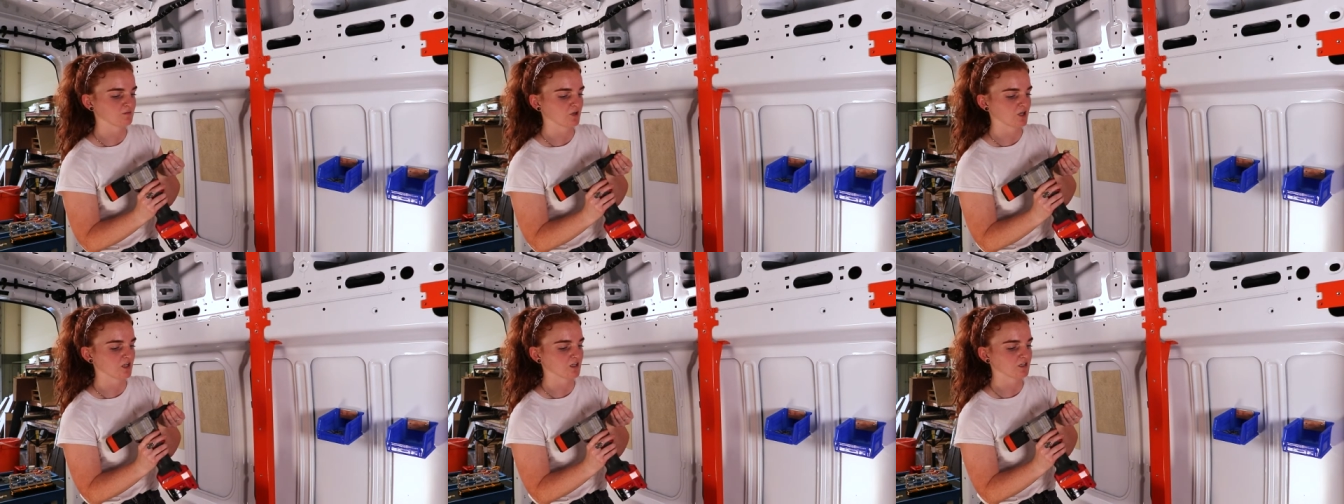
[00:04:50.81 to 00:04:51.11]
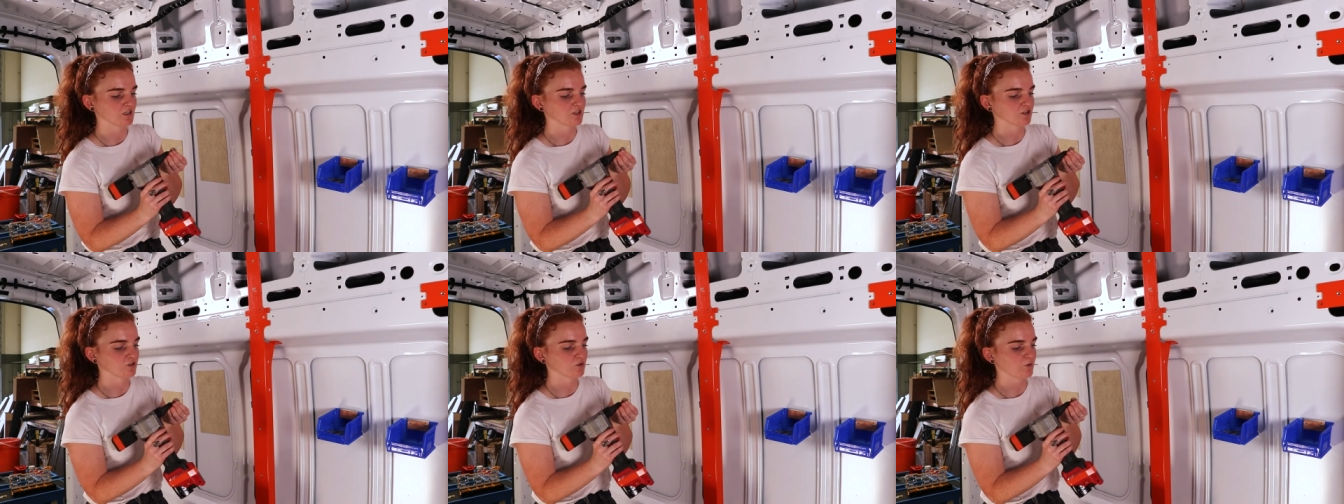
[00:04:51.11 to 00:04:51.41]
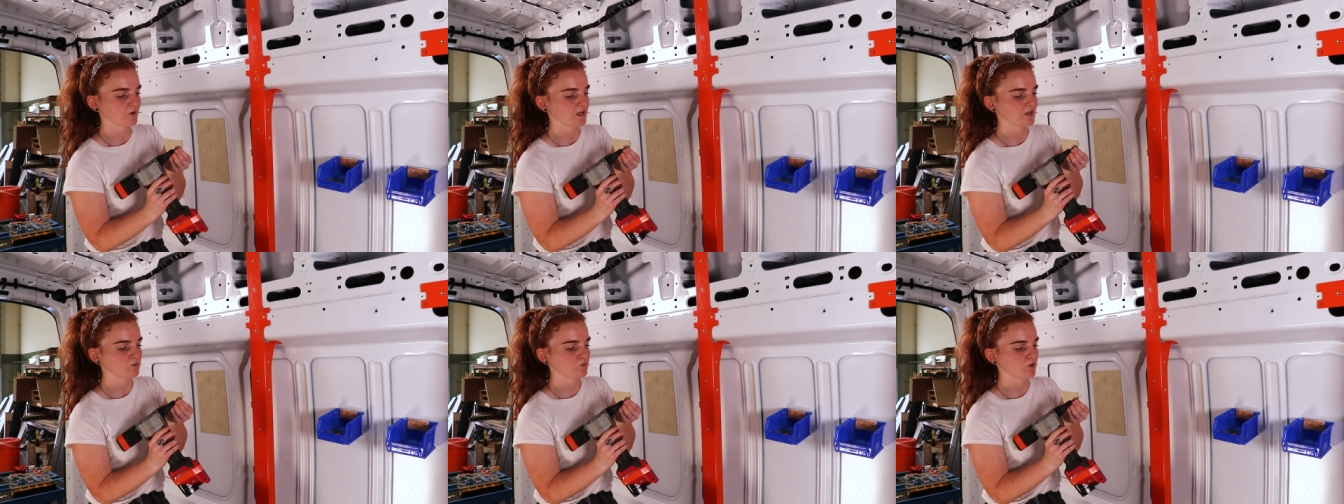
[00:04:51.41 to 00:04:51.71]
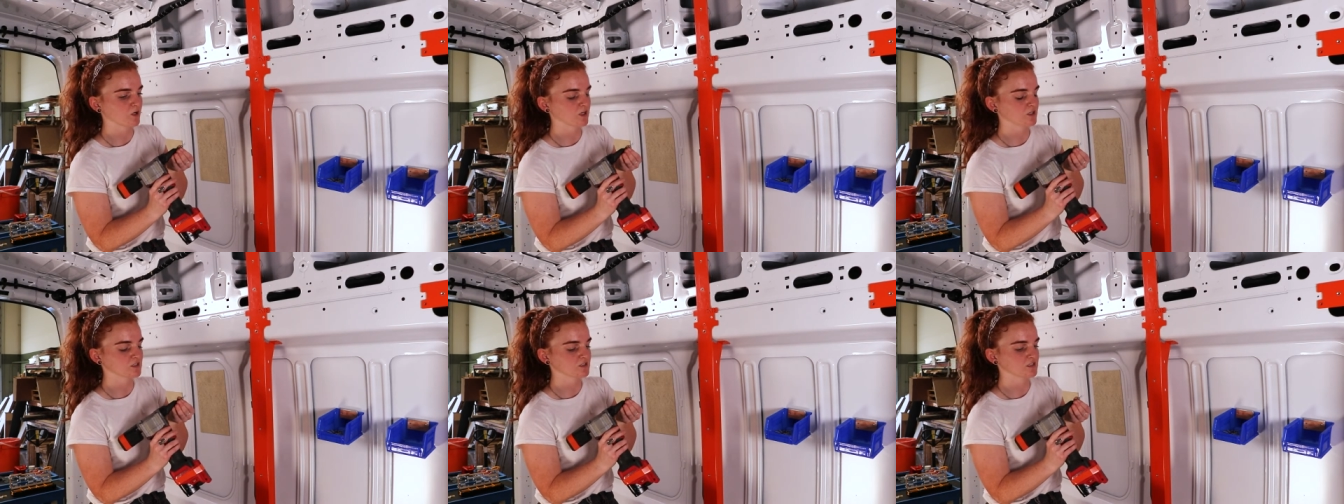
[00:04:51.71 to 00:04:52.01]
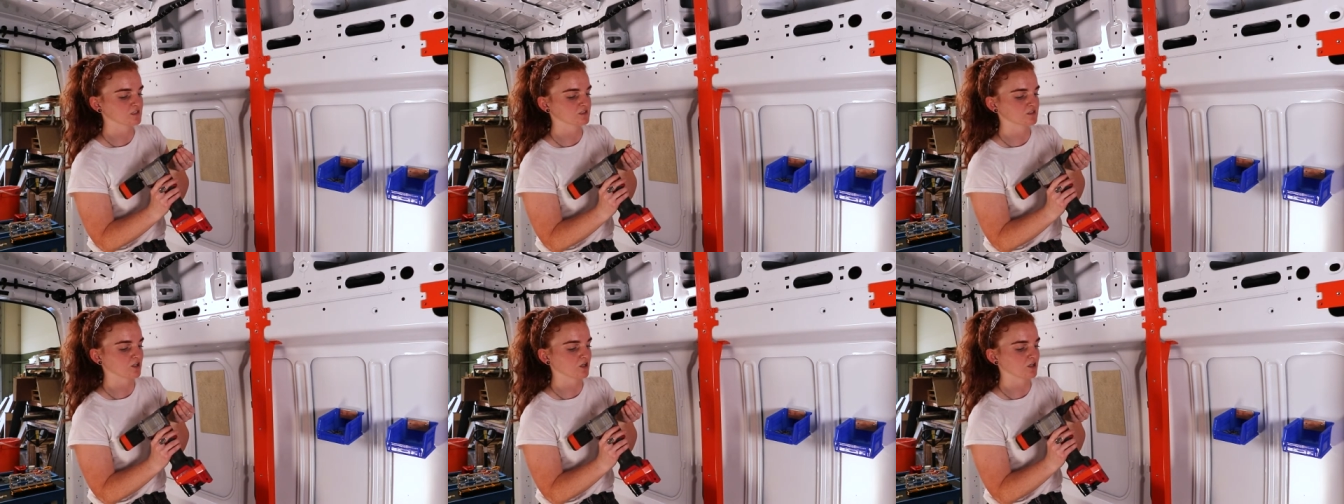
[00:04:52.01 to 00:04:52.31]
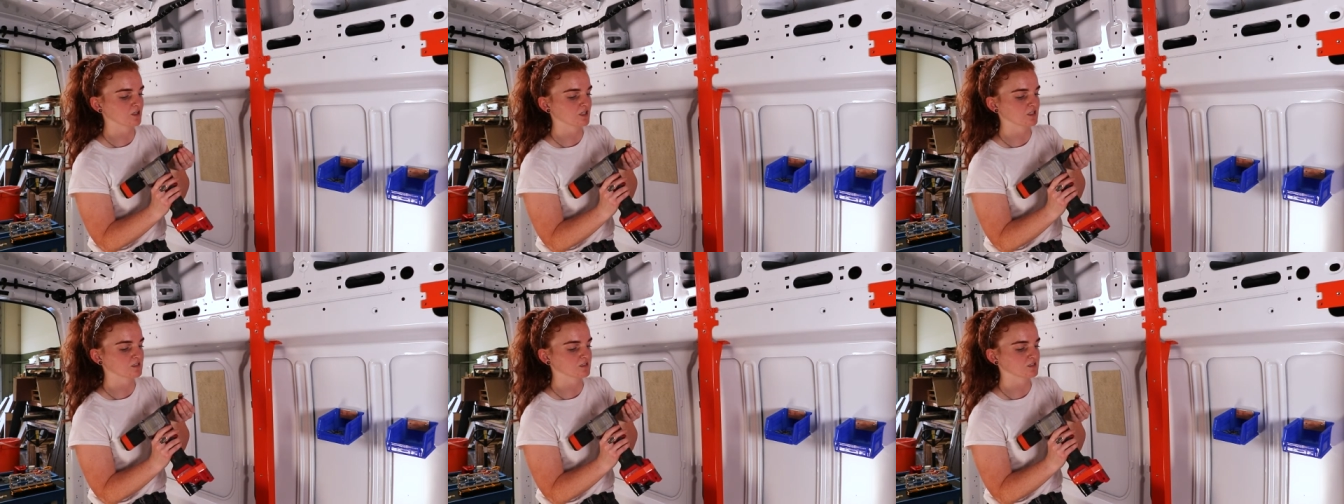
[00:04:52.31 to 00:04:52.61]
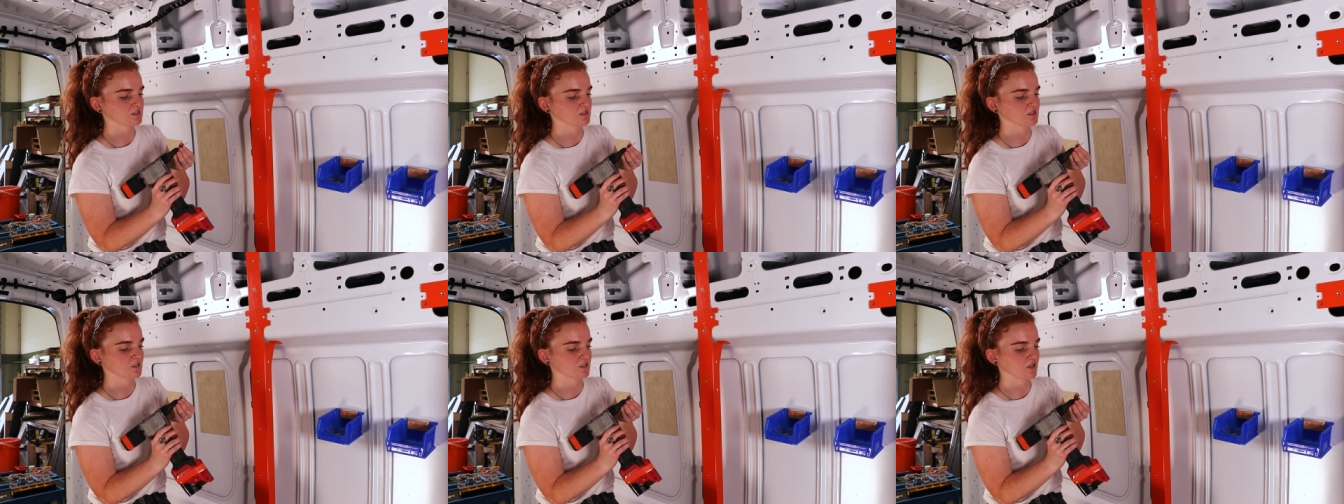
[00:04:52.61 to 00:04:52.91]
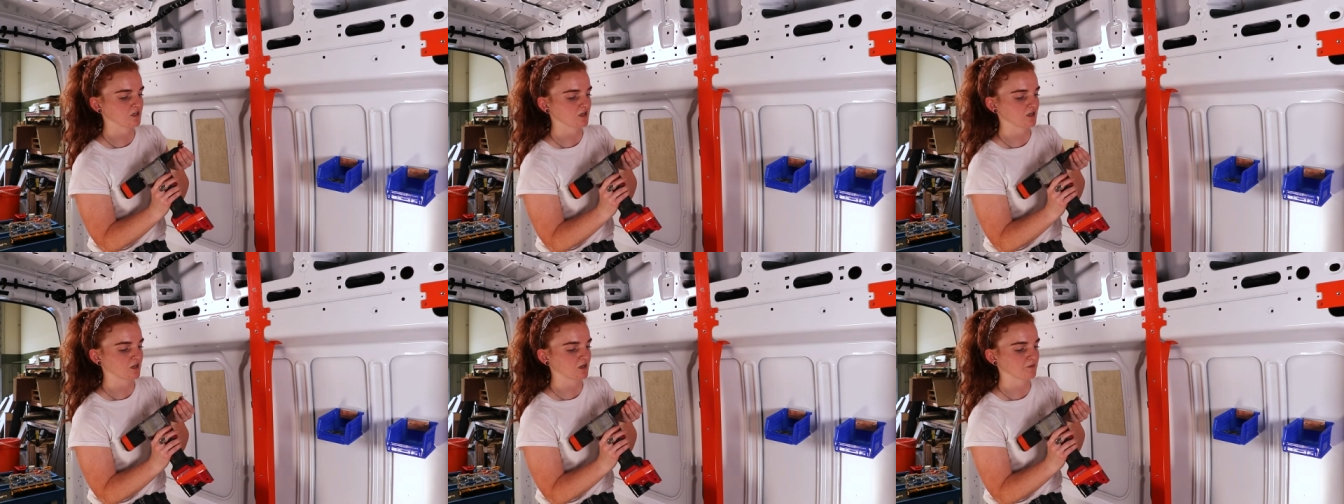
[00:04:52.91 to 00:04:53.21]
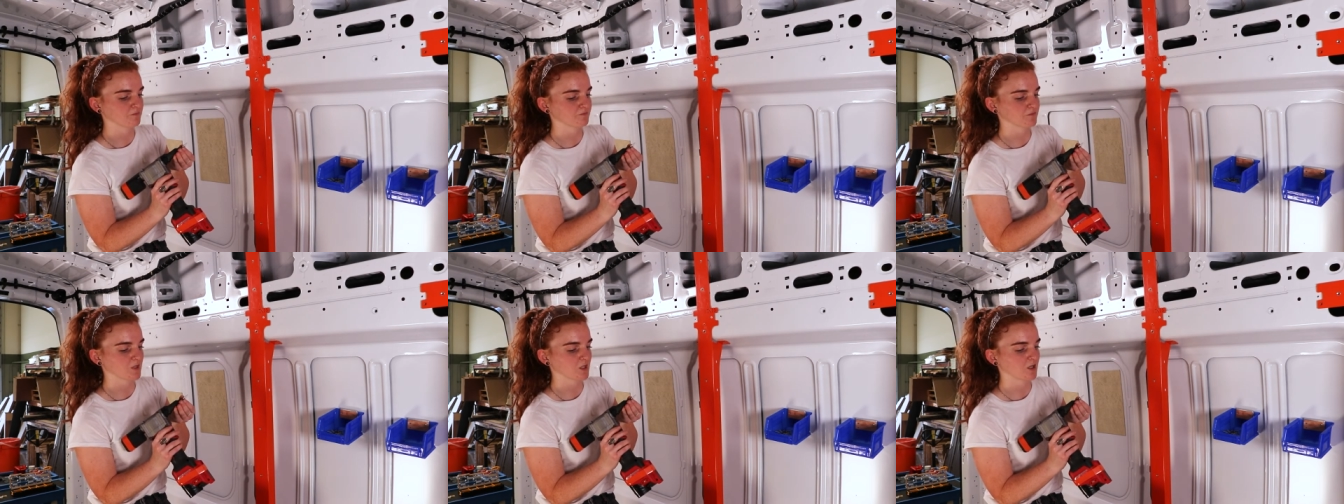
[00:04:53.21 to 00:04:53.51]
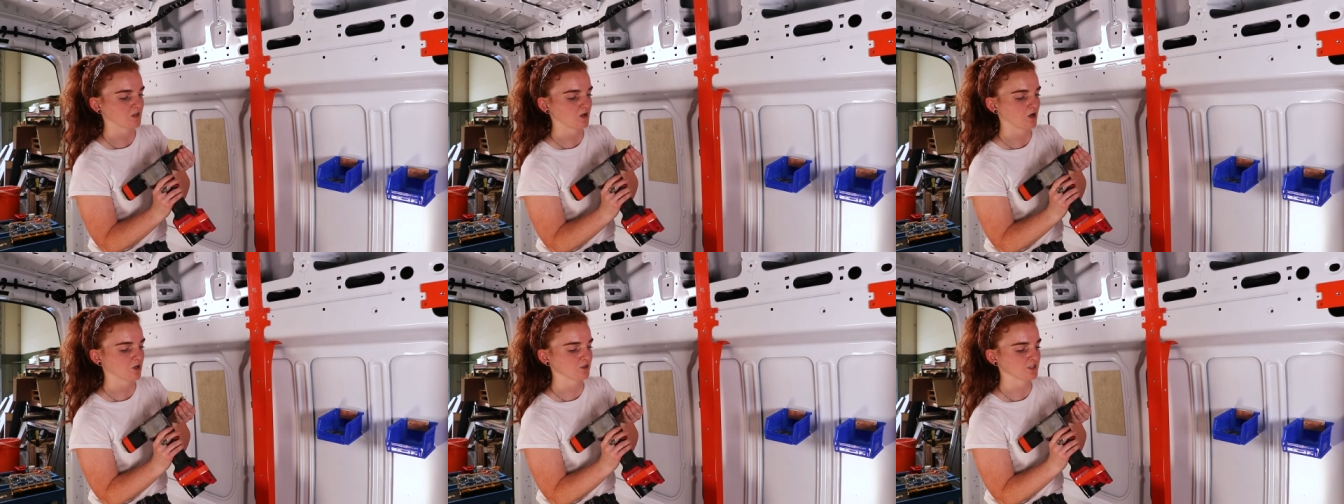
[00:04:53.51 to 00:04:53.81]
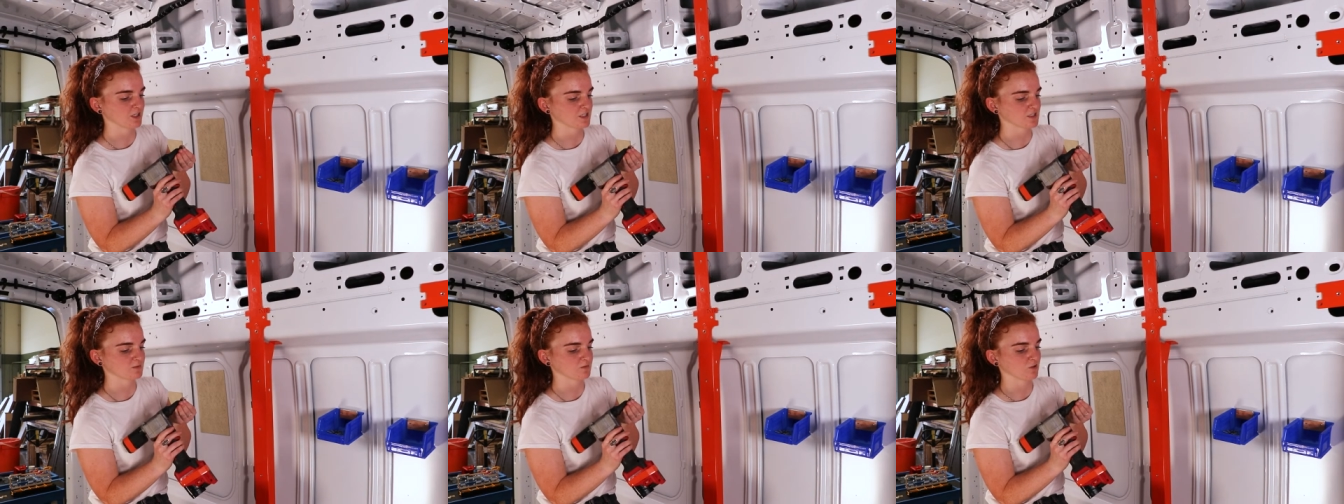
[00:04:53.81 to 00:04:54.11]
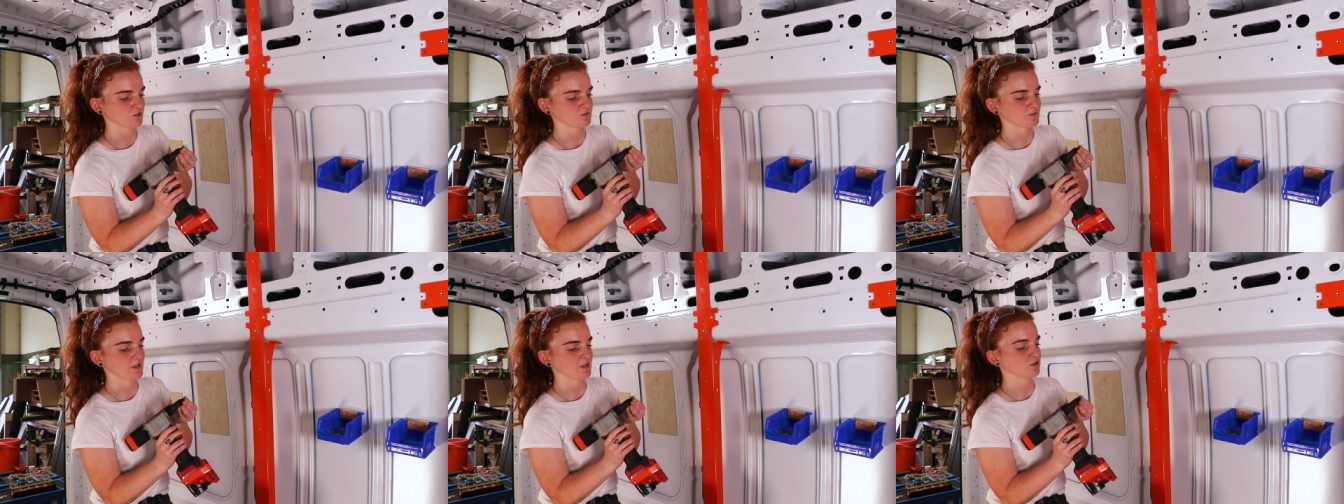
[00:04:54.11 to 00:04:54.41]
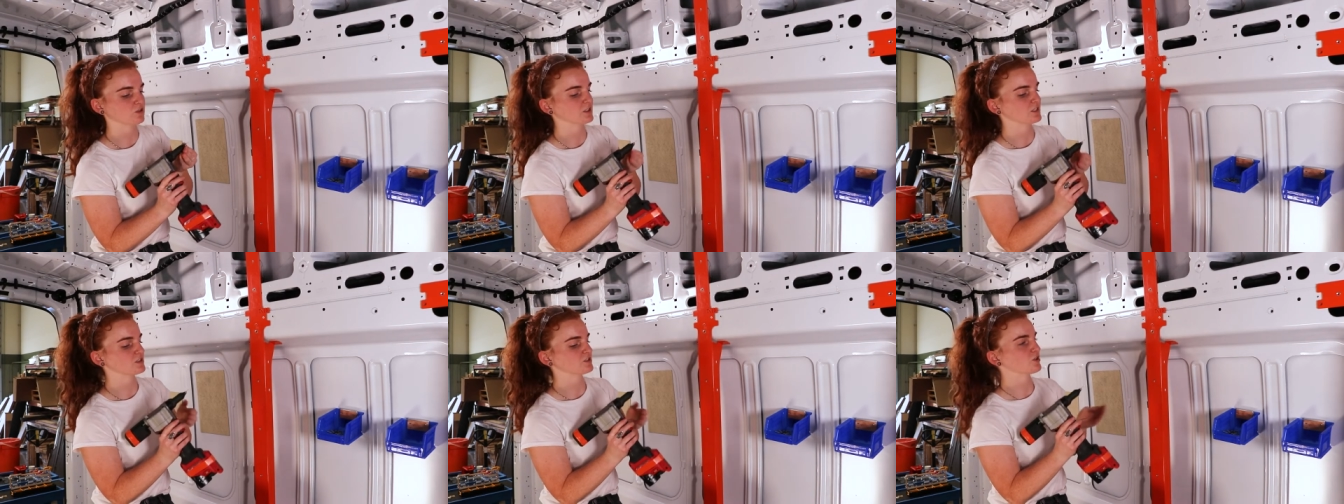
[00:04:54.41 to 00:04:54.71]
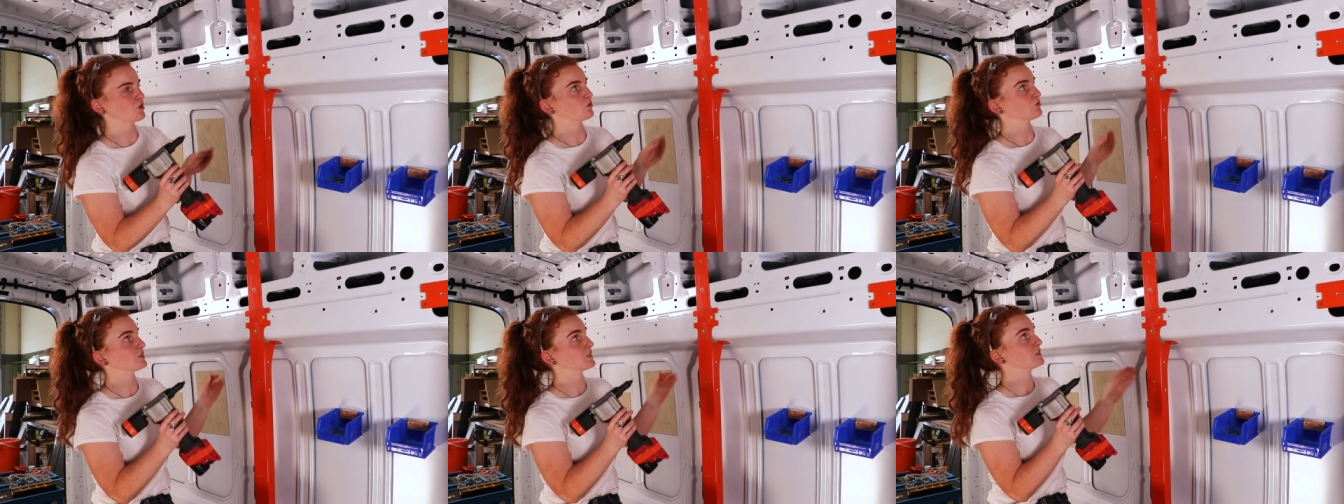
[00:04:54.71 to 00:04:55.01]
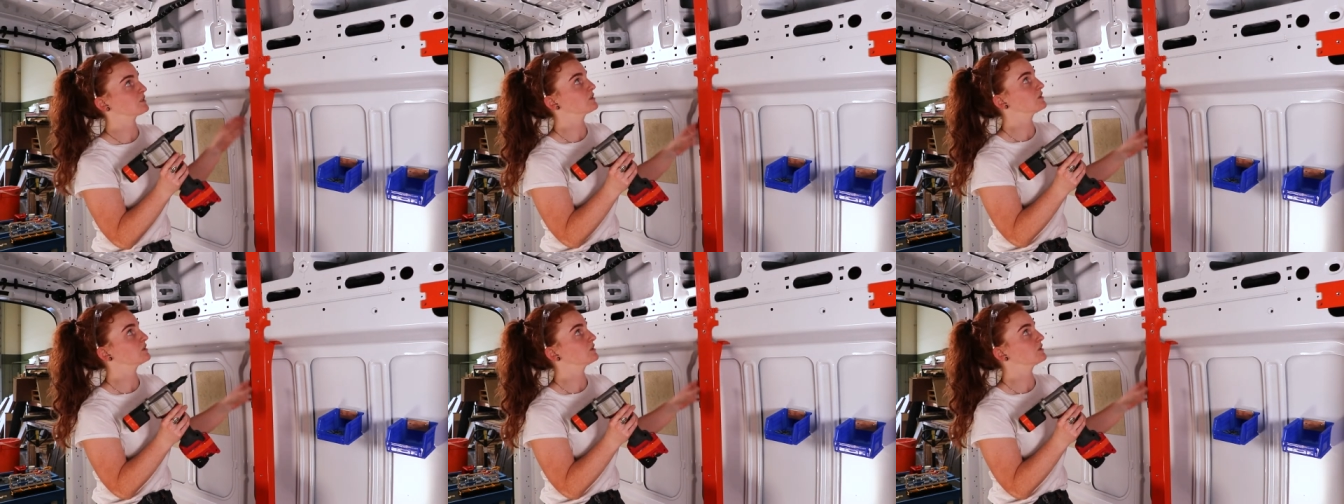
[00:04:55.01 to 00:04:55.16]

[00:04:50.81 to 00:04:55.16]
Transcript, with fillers: but either way works as long as um, all the exposed metal gets coated.